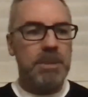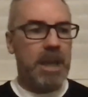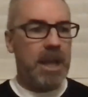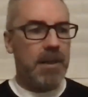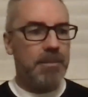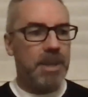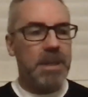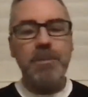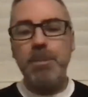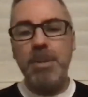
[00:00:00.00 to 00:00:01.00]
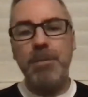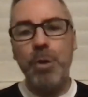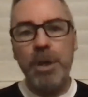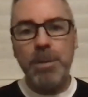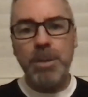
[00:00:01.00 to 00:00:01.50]
and even
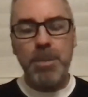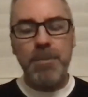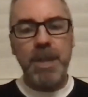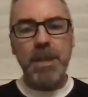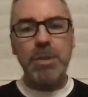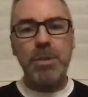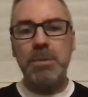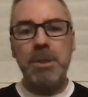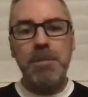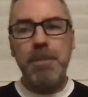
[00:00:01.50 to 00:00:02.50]
before I was a professional,